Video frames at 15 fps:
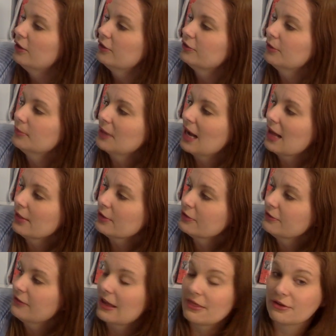From colored
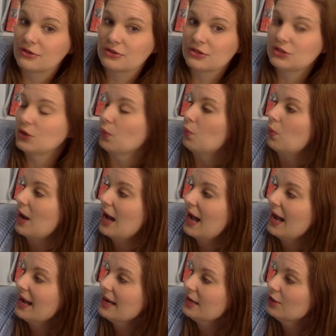feathers to
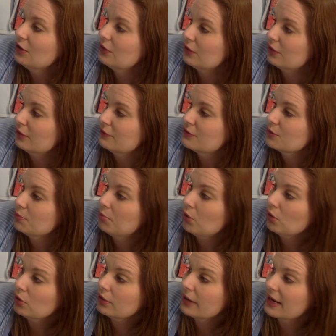wide hooves,
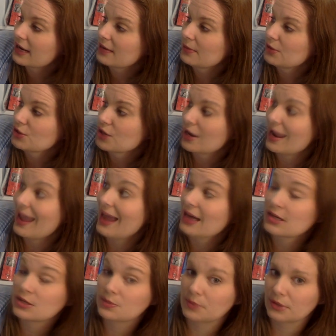polar animals are
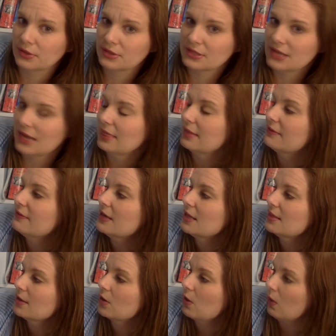experts at living
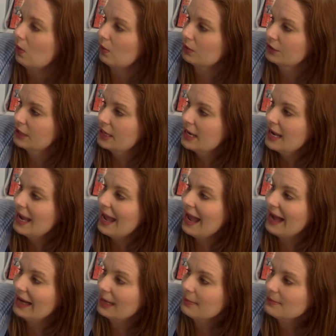in the cold.
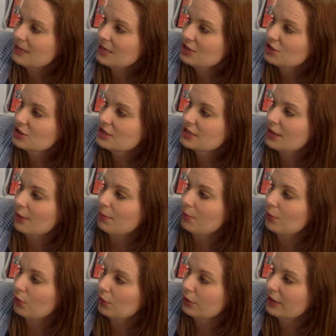Adaptations help
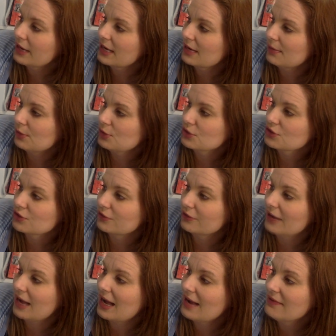polar animals
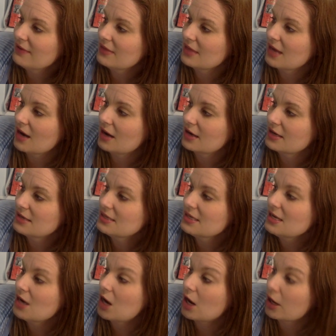survive in the
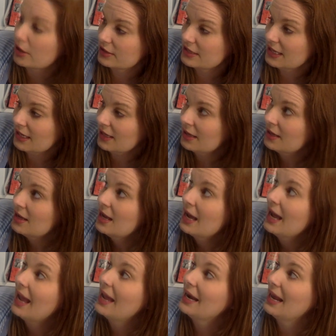icy Arctic
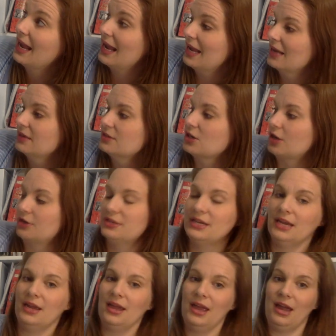and
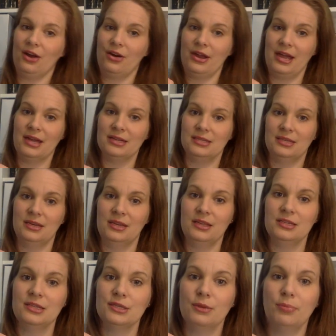Antarctic areas. And
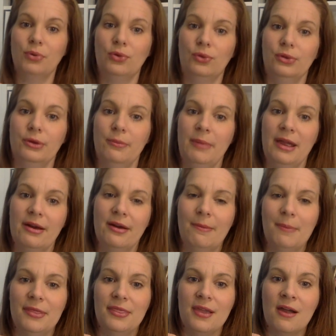this is a polar bear up
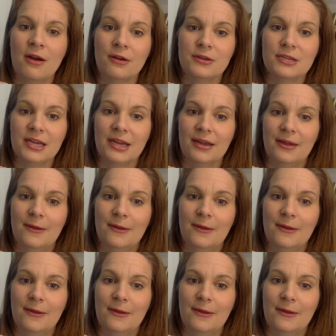at the Arctic.